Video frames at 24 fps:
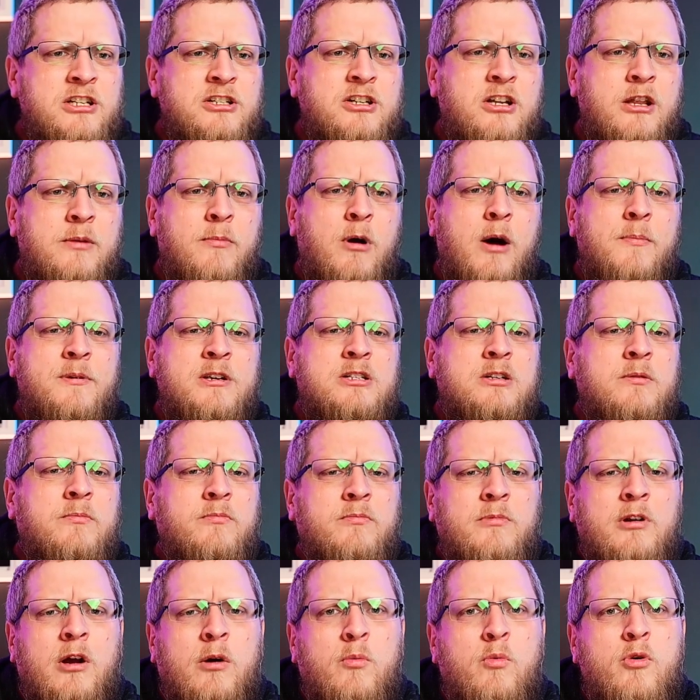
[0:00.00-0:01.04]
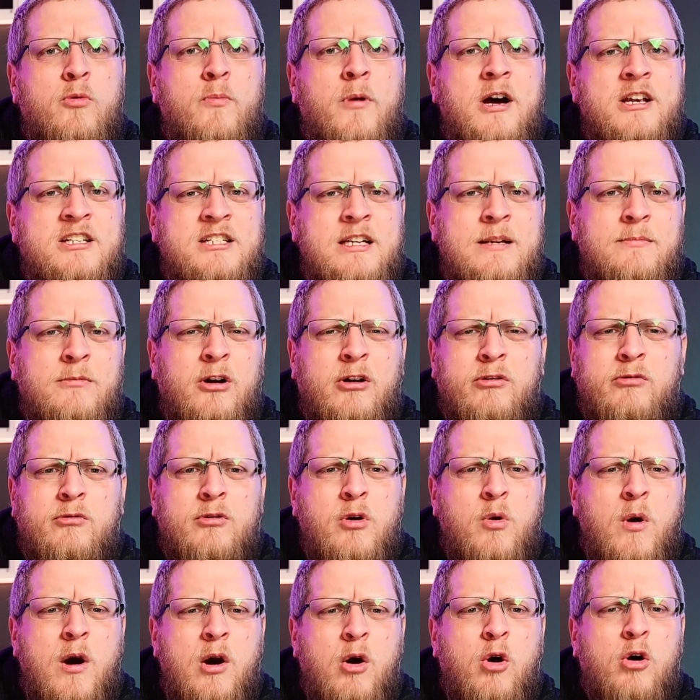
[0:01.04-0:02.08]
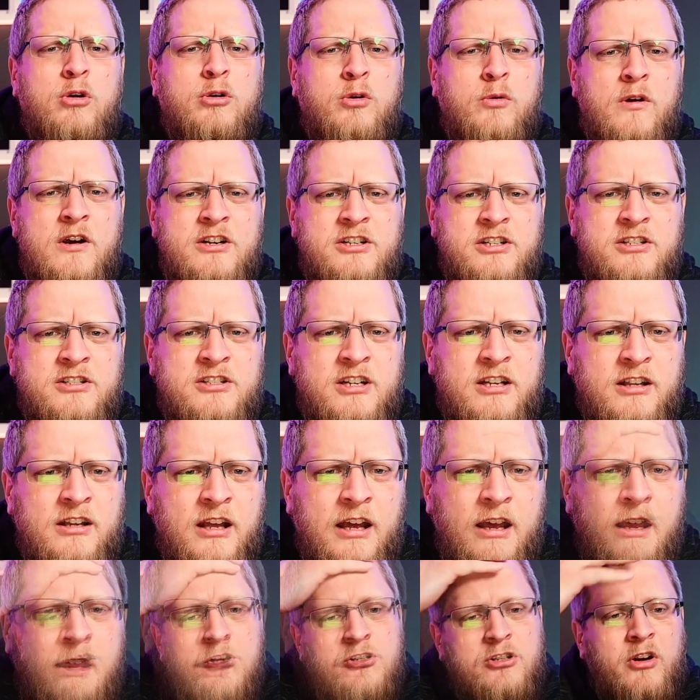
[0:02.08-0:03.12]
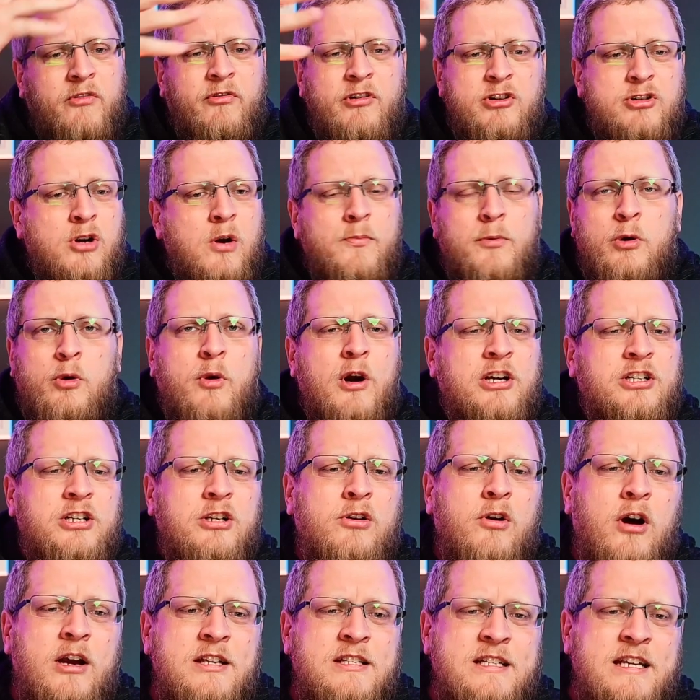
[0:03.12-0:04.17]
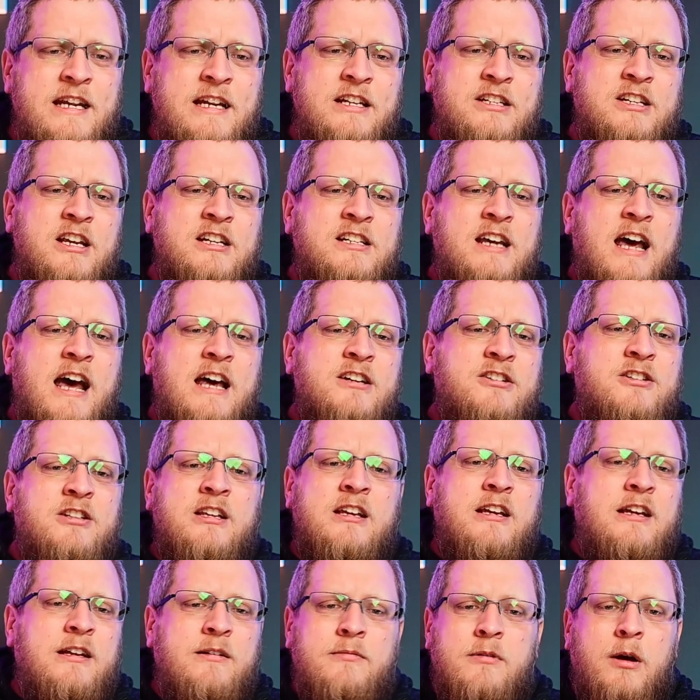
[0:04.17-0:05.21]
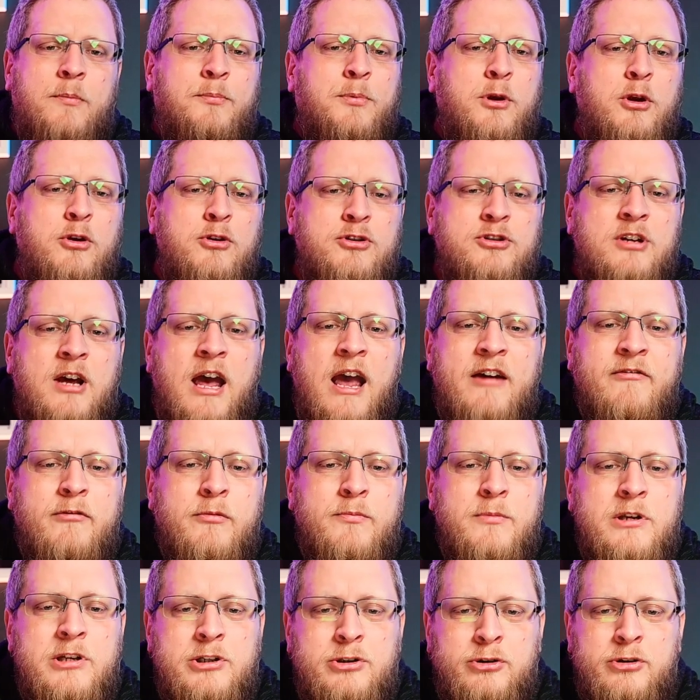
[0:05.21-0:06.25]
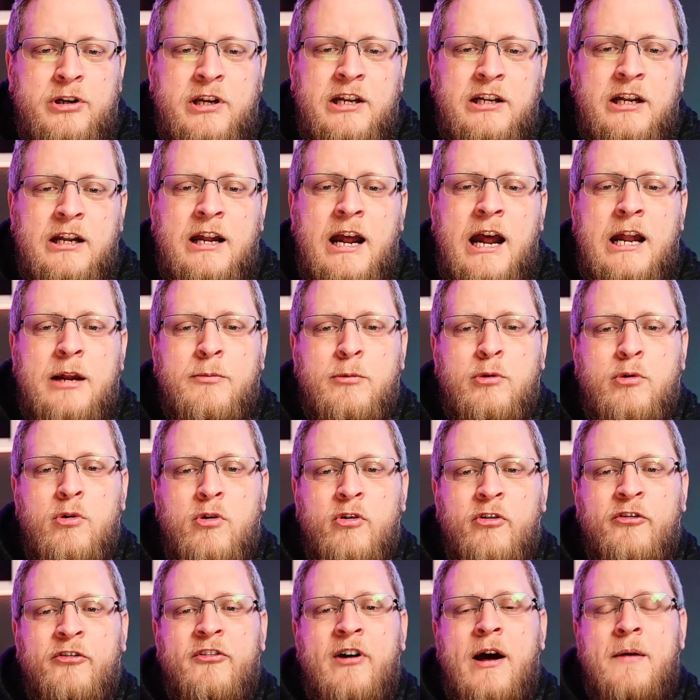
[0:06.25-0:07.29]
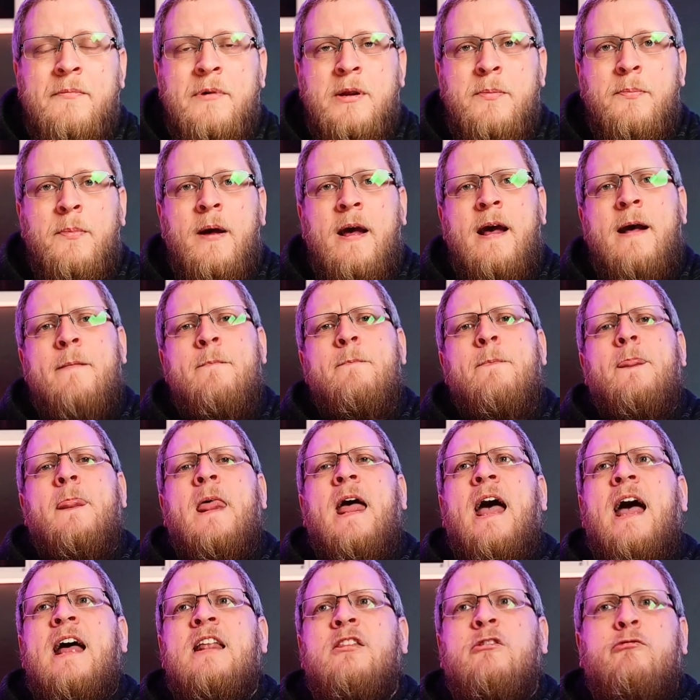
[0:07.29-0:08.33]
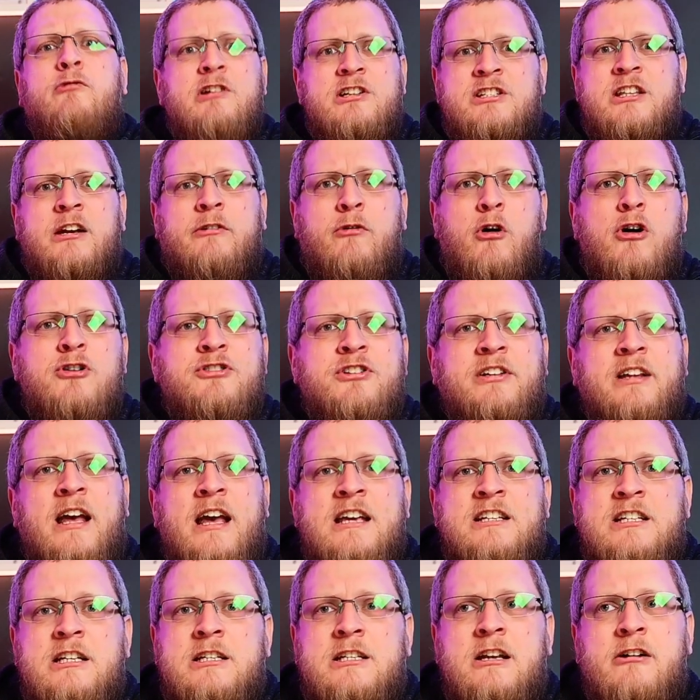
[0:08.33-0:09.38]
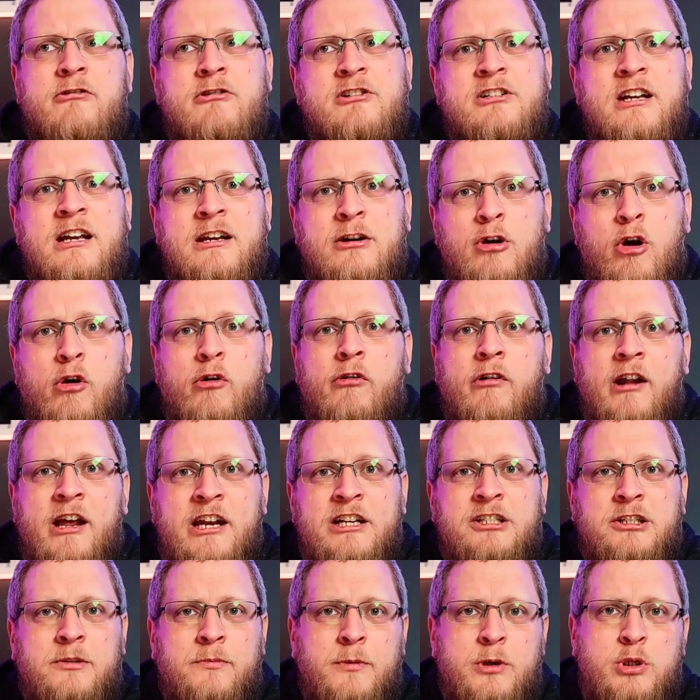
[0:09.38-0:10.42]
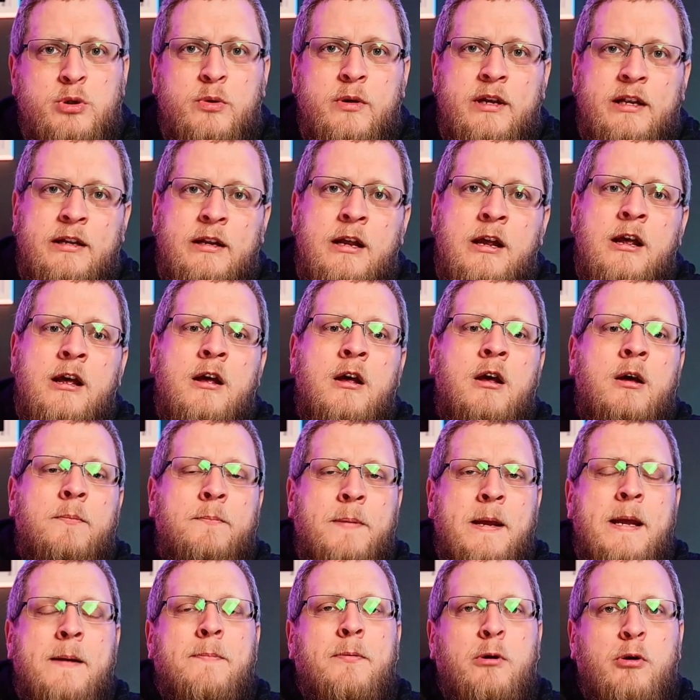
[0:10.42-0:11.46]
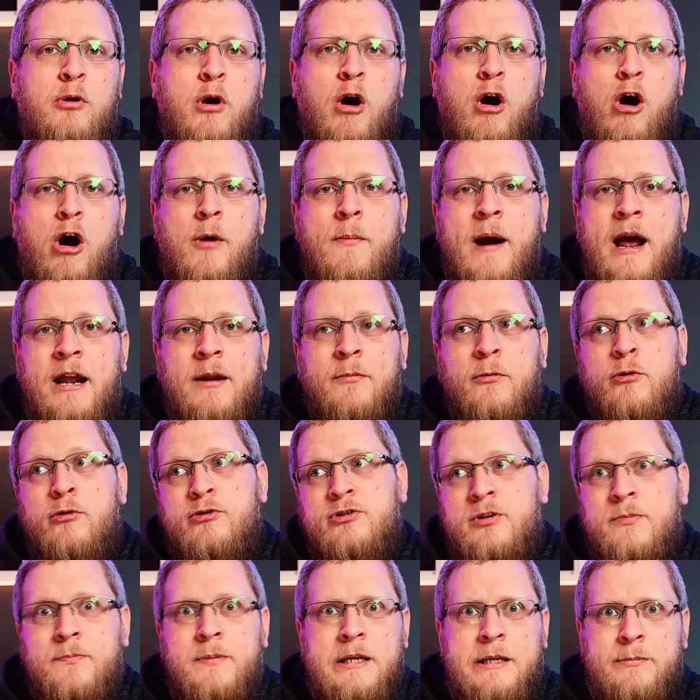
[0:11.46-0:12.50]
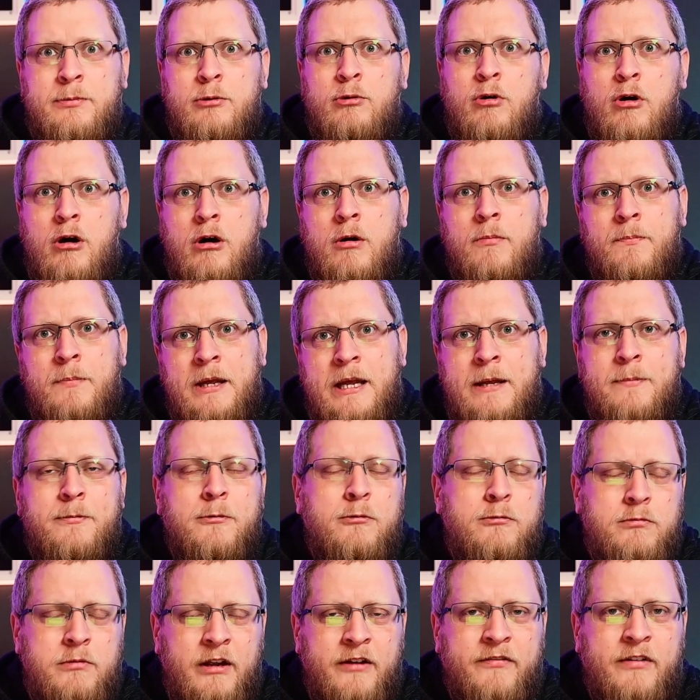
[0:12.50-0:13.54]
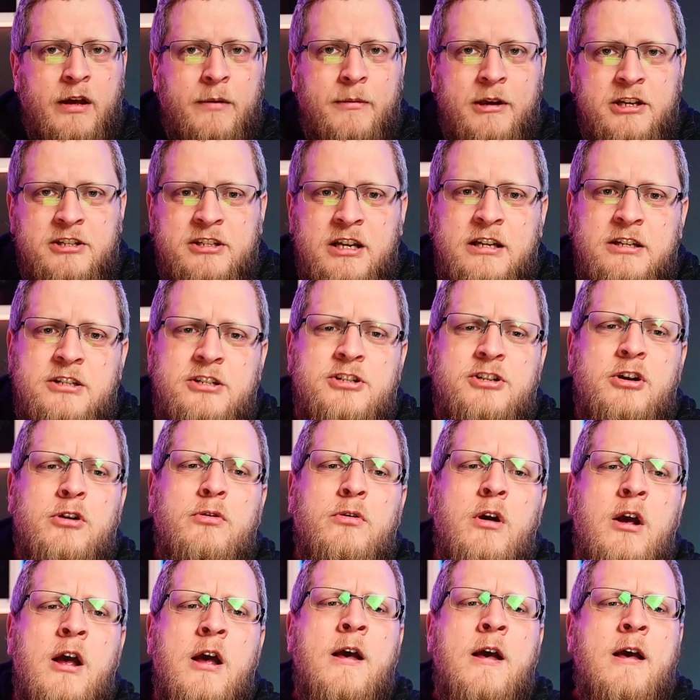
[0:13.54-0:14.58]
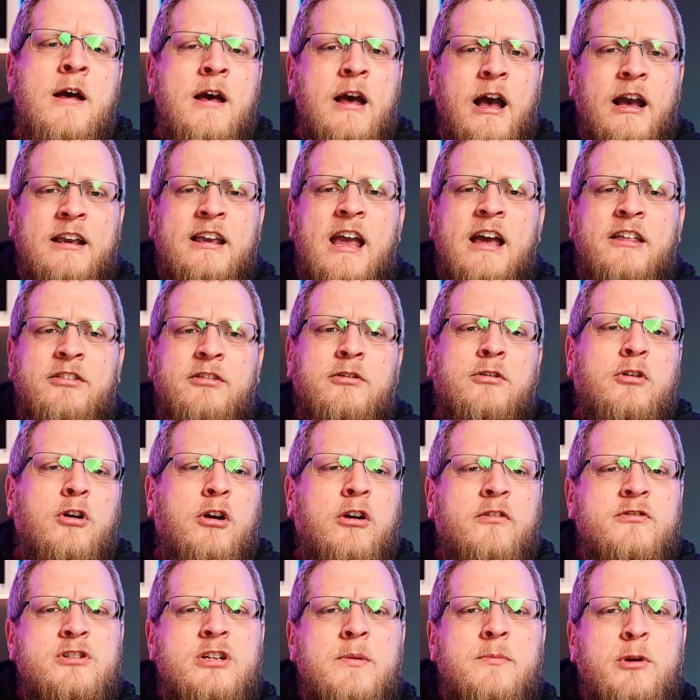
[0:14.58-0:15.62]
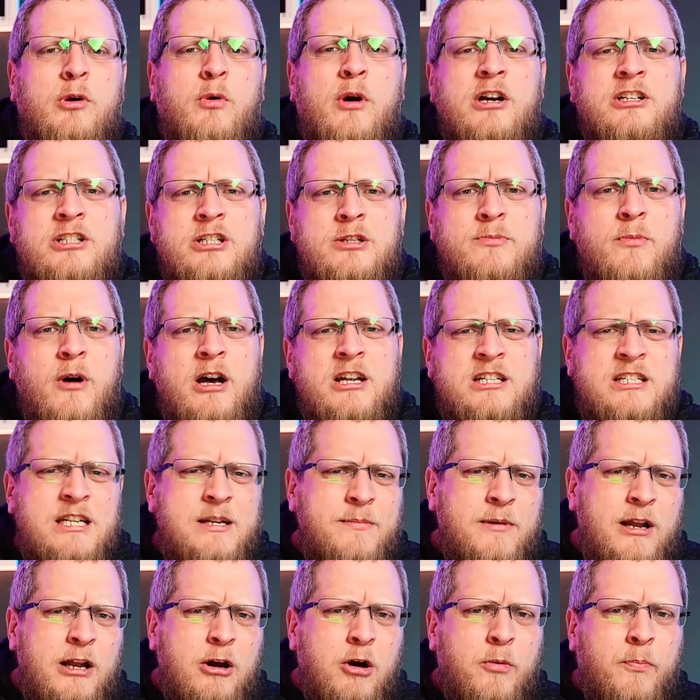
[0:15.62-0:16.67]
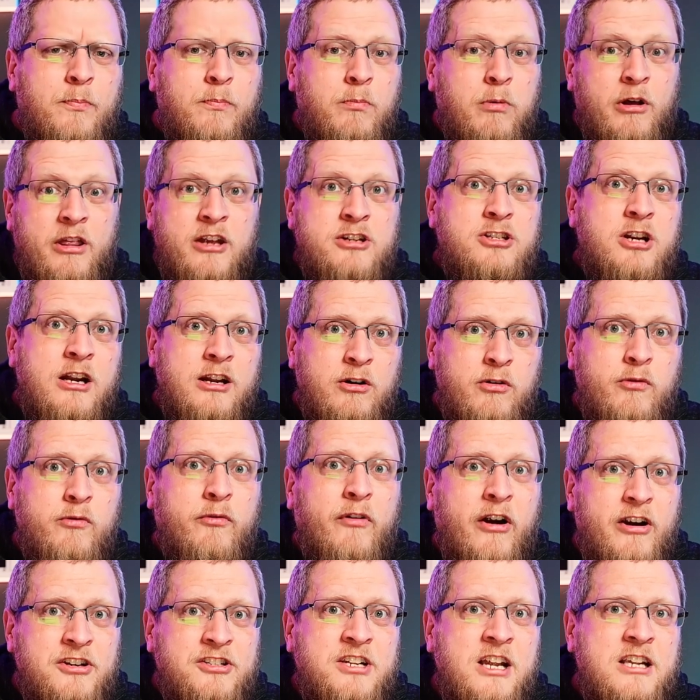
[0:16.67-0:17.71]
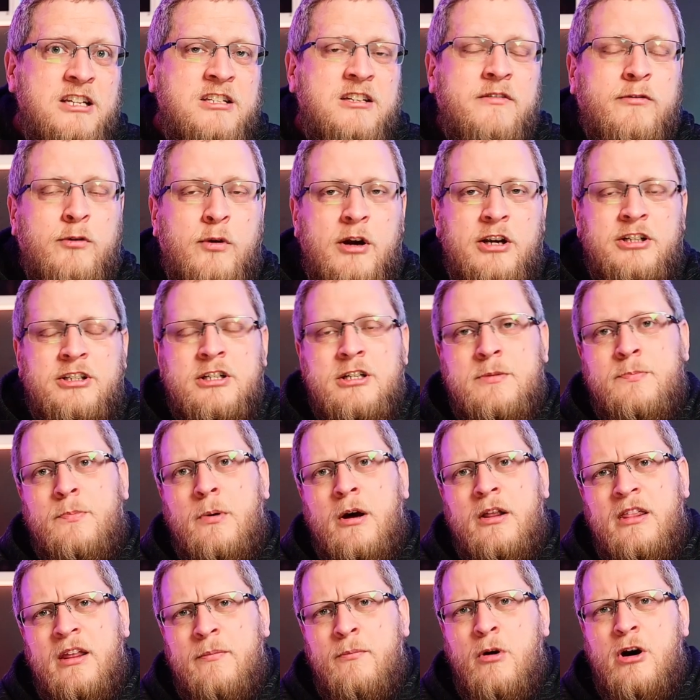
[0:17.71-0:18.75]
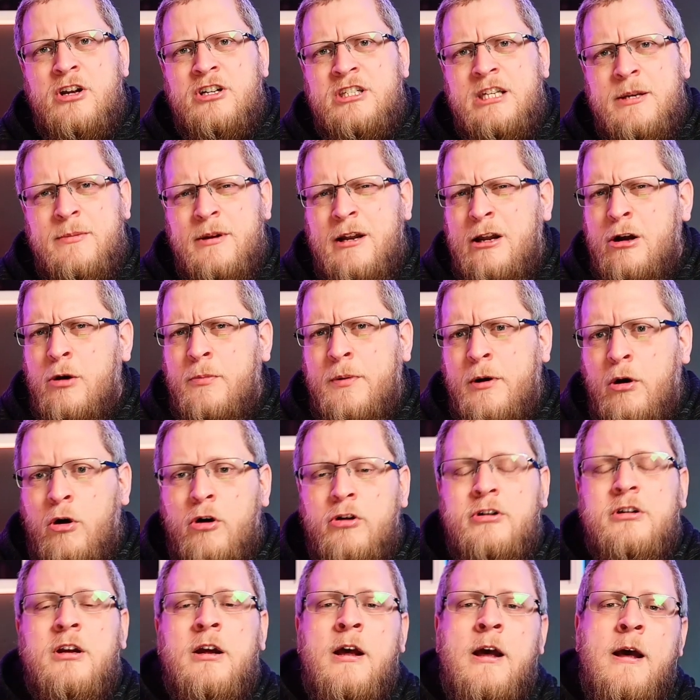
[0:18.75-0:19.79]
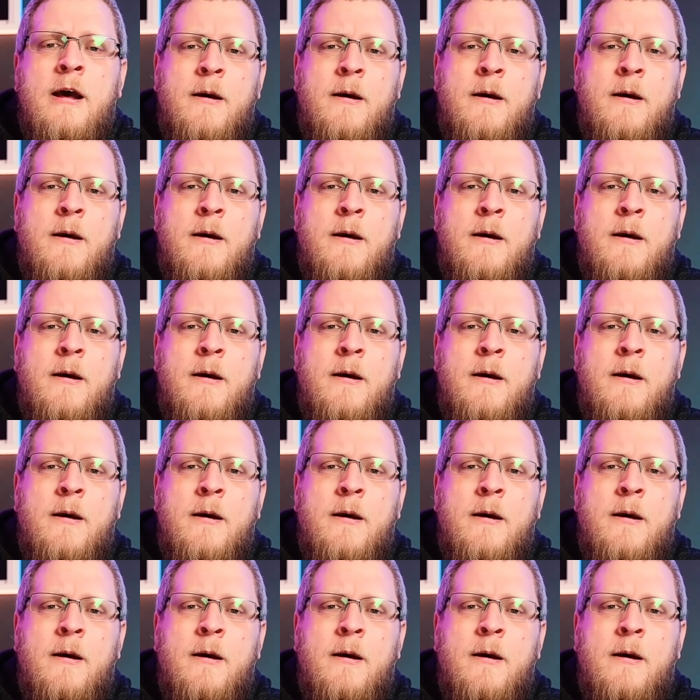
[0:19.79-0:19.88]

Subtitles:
So there might be some, what might seem like quite odd questions in there. So for example, question 19 says, has the abuser ever mistreated an animal or family pet? And the reason they're asking that is there is a correlation between people who harm animals and people who harm people, if that makes sense. So again, kind of some of the questions might seem a little, well, they're certainly all very sensitive questions, but they might seem a little bit odd.